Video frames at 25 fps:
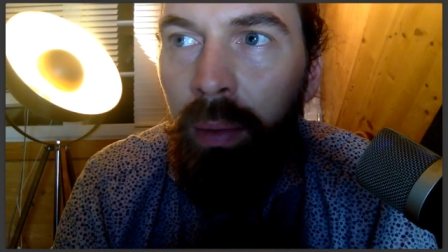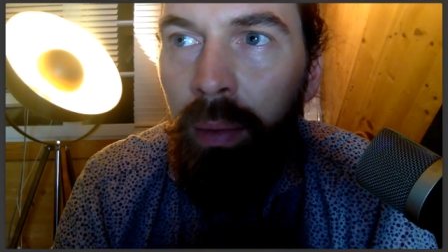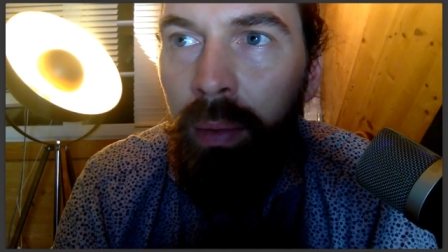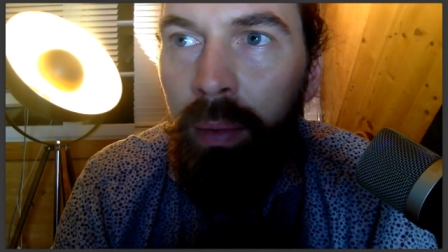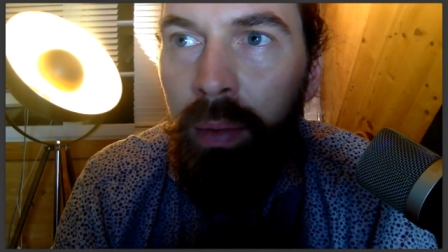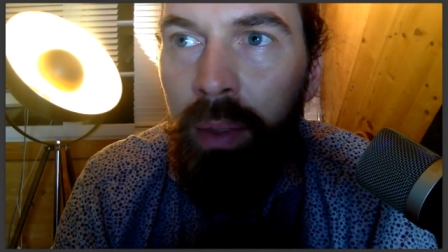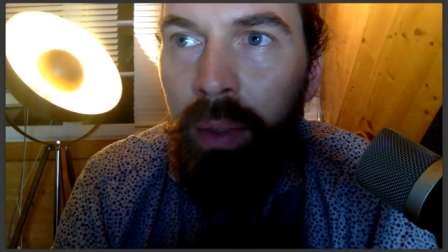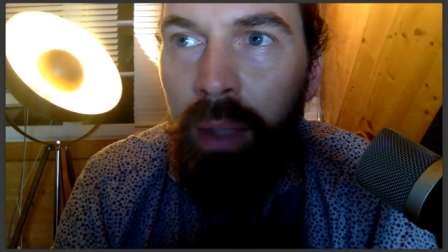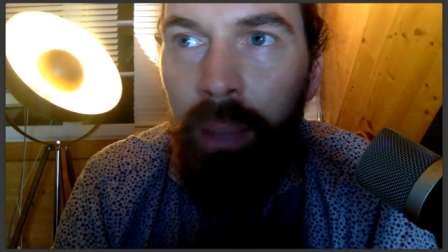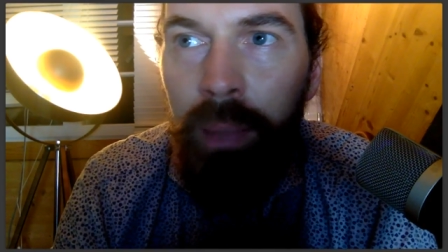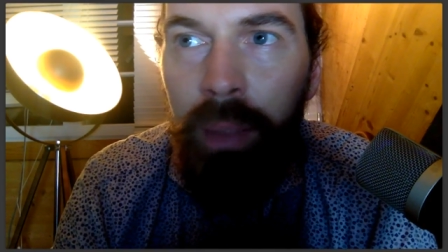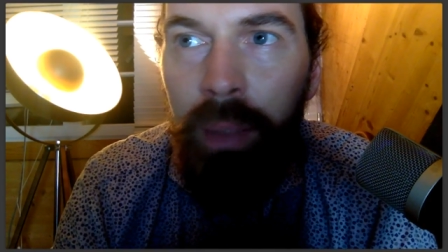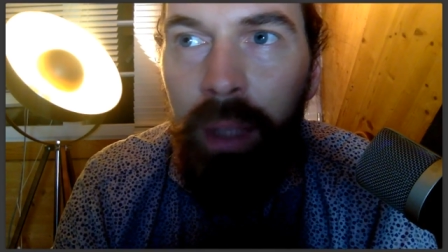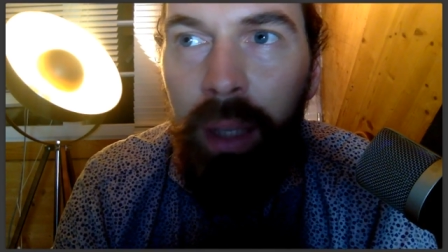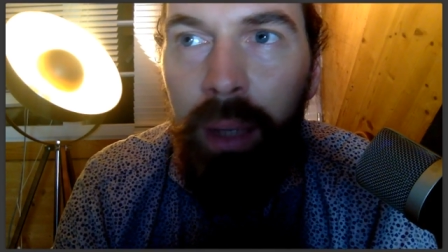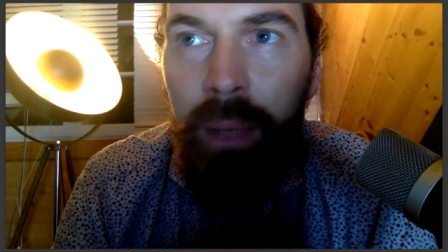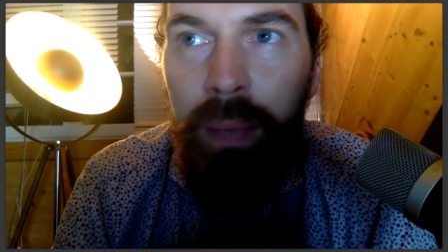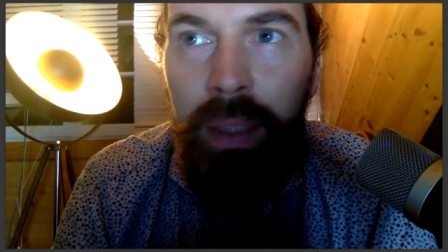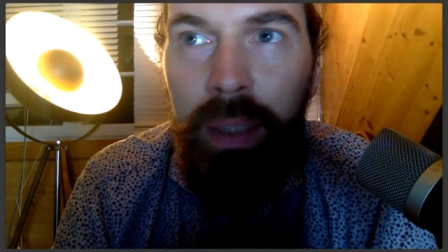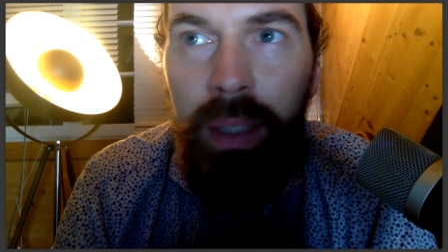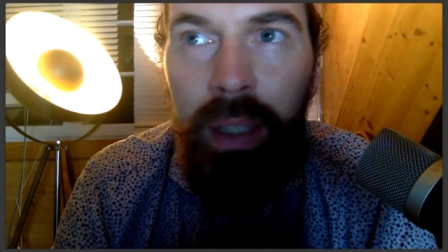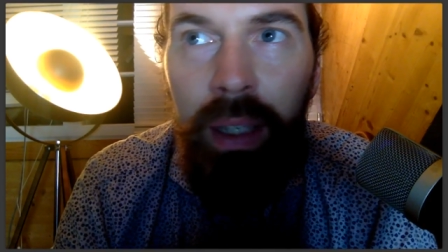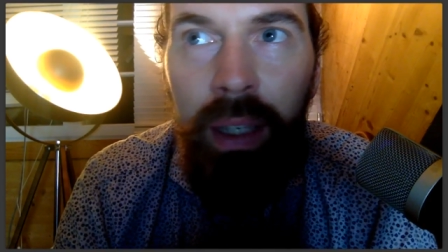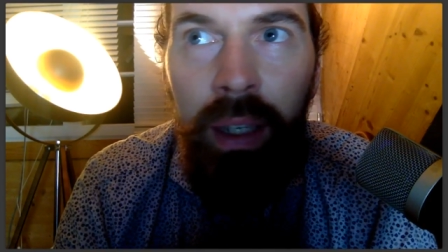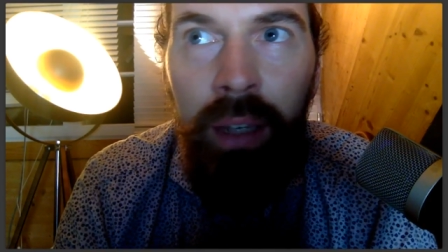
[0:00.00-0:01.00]

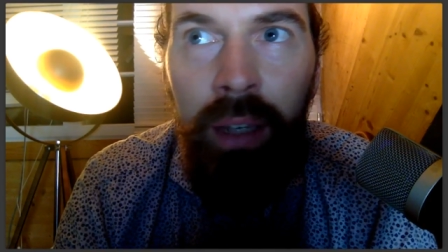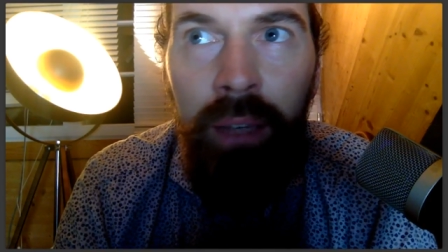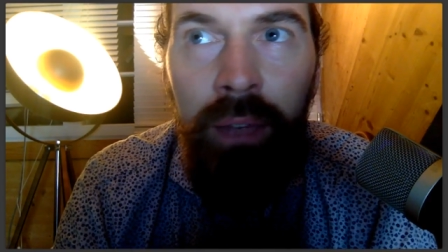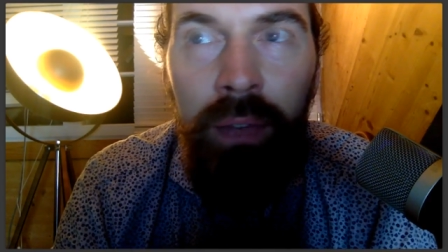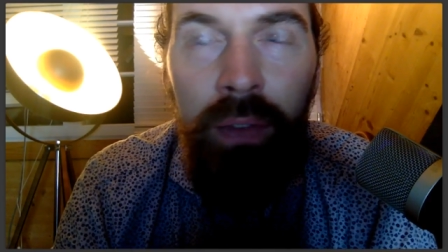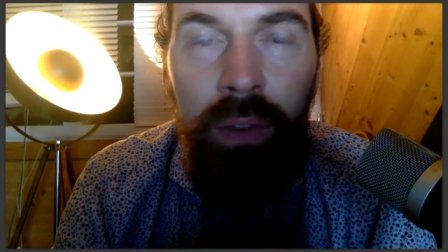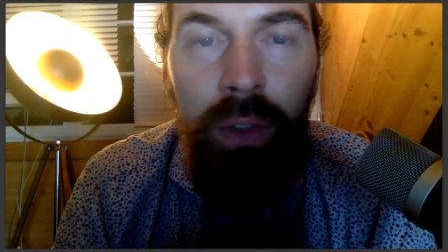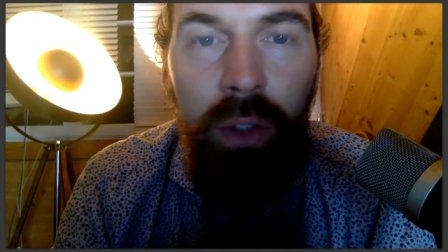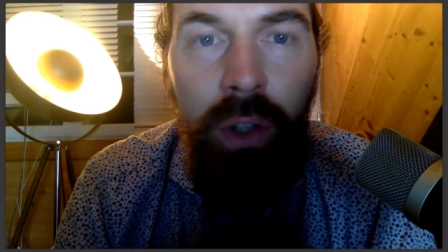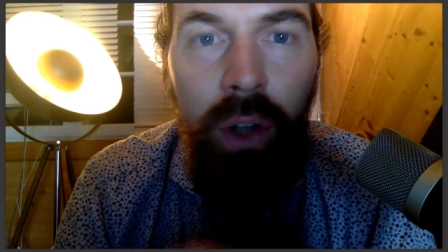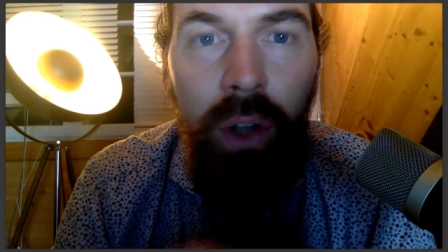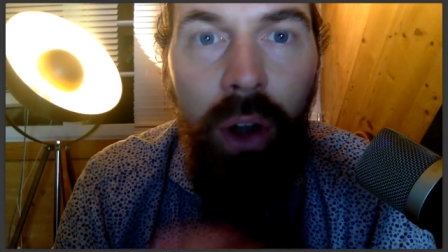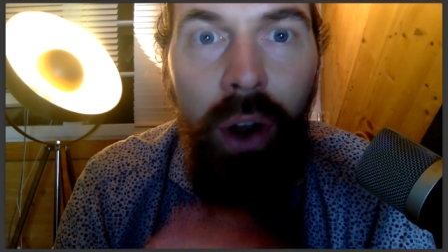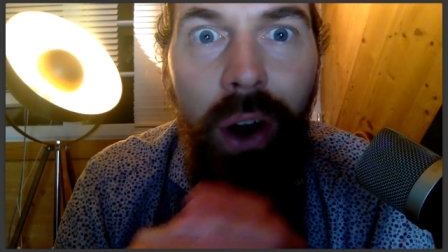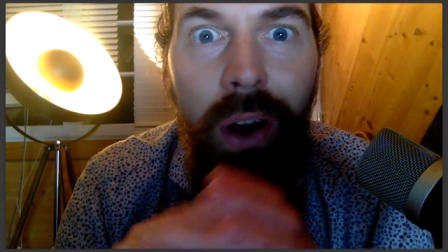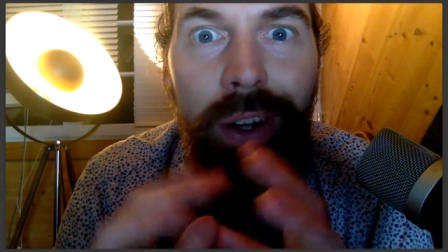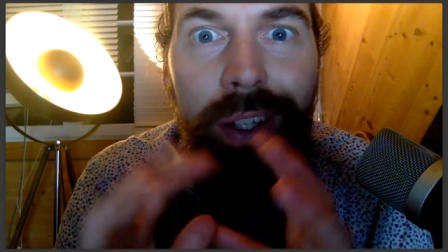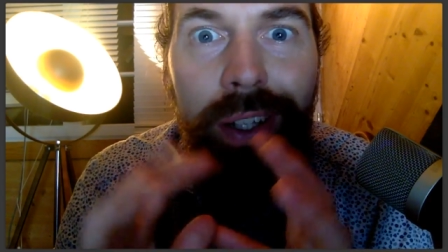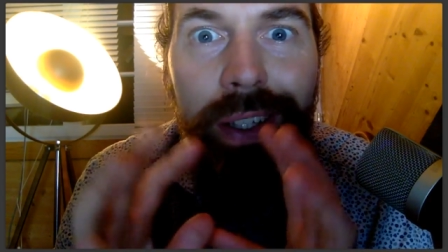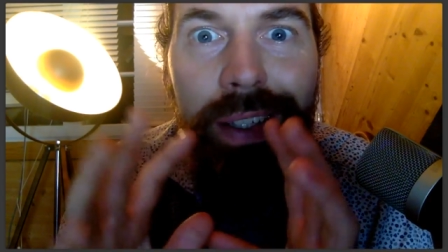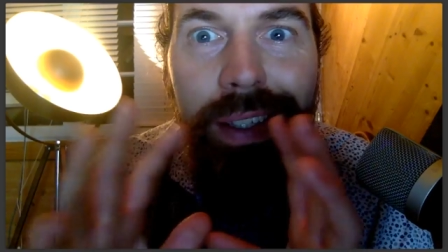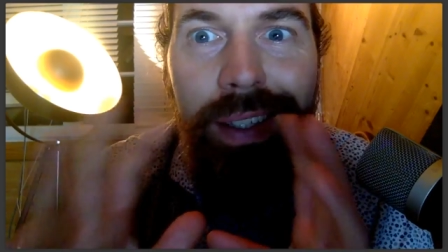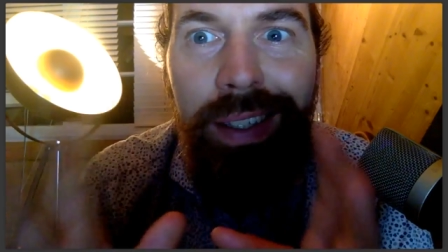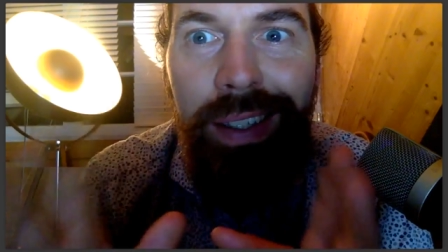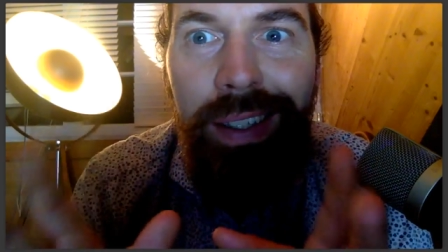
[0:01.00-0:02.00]
sometimes they even
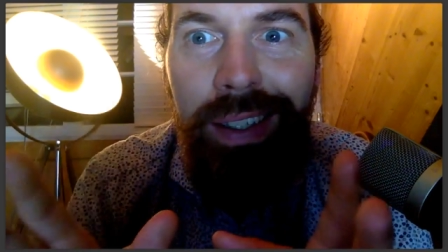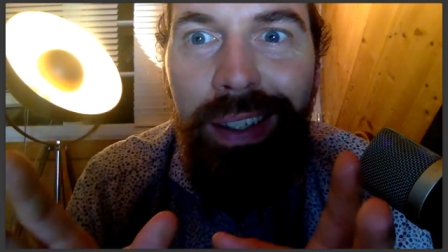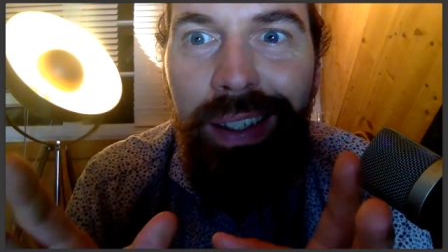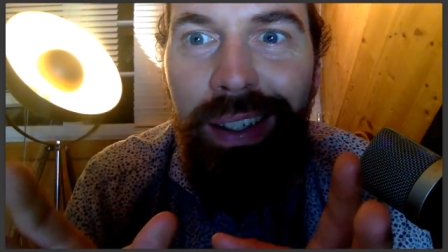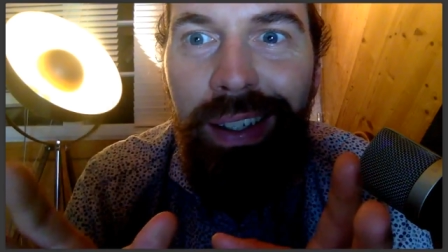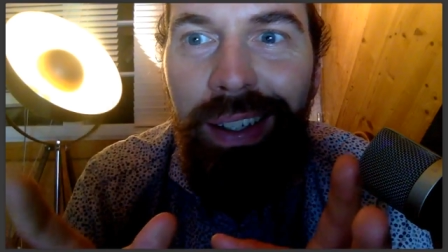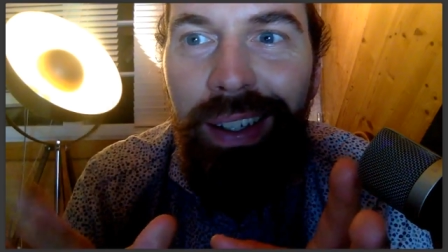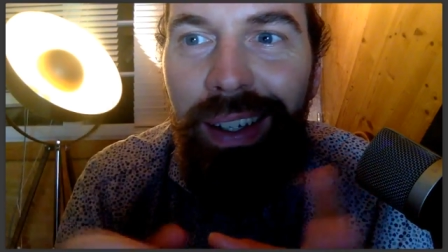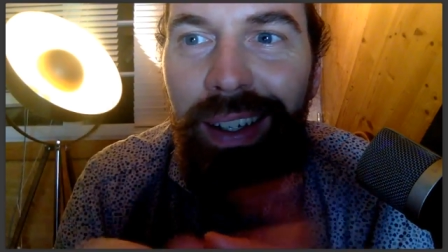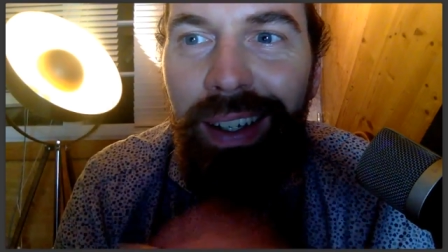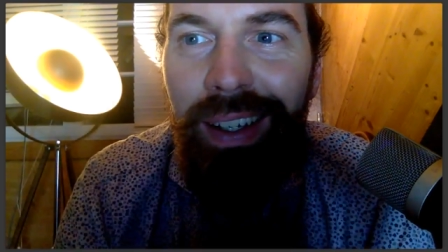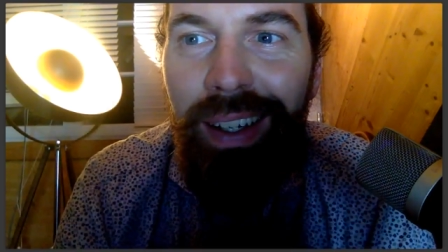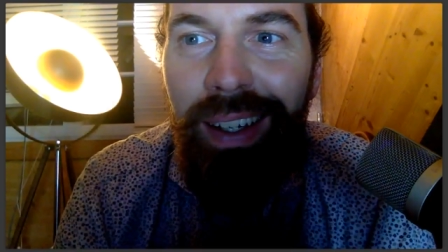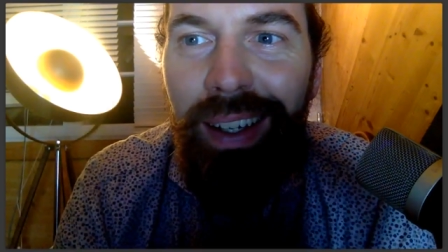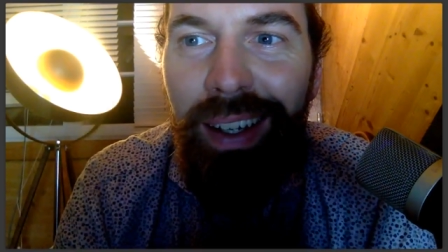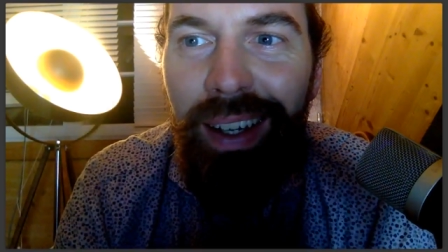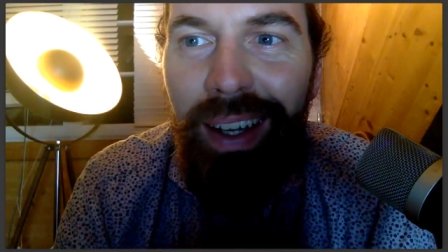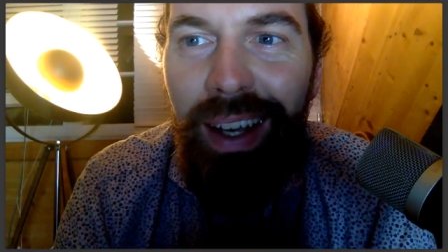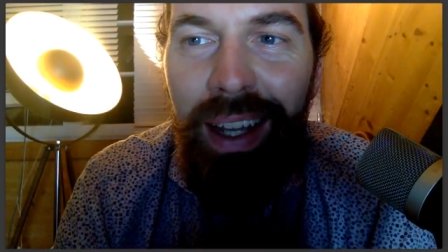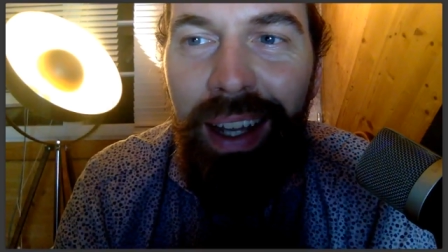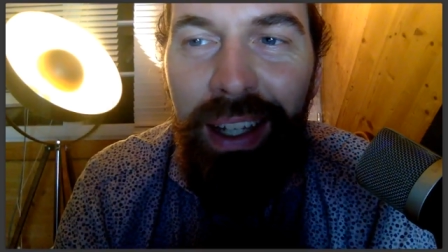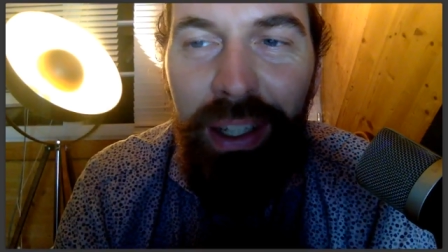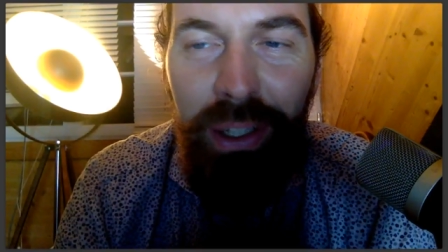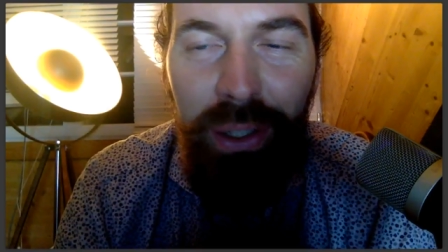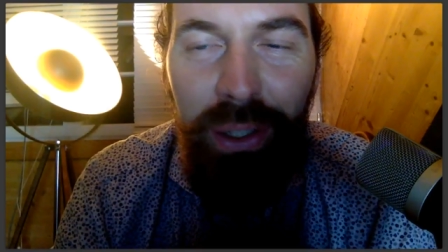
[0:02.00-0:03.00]
curse
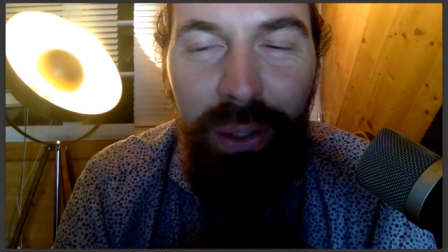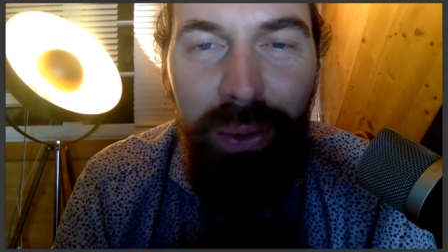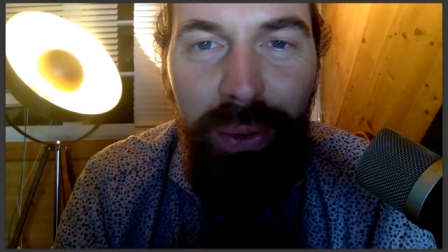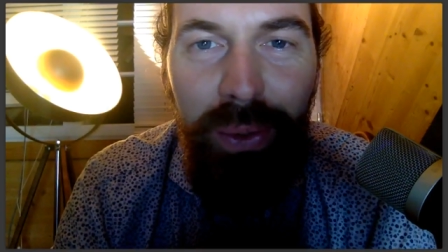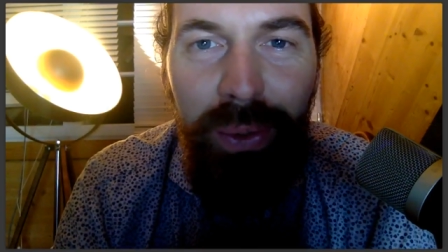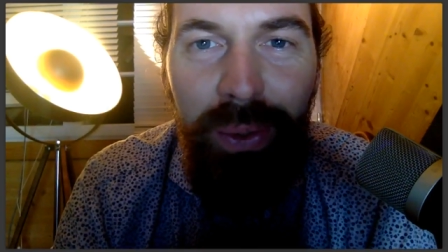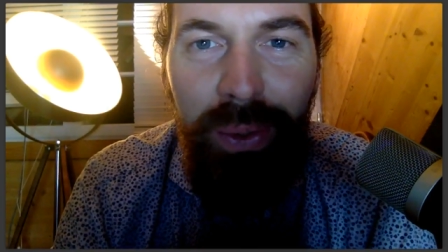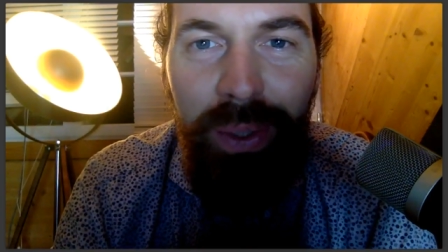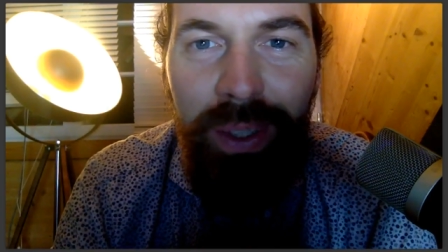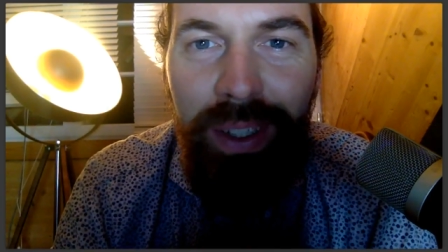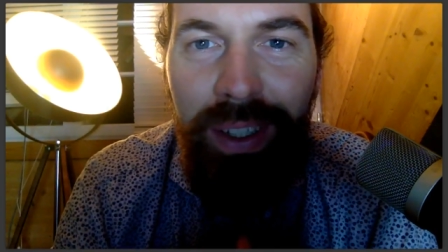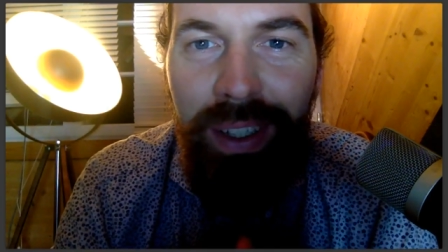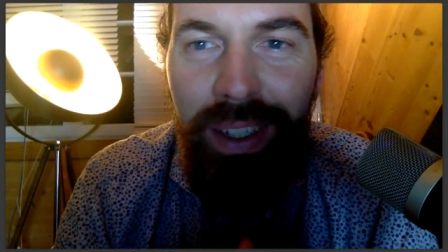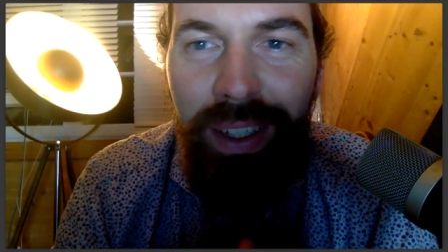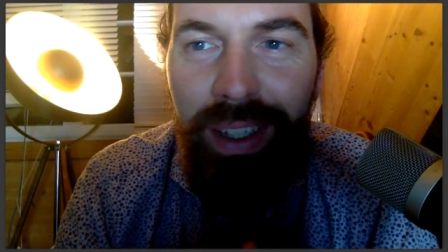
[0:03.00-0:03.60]
at you.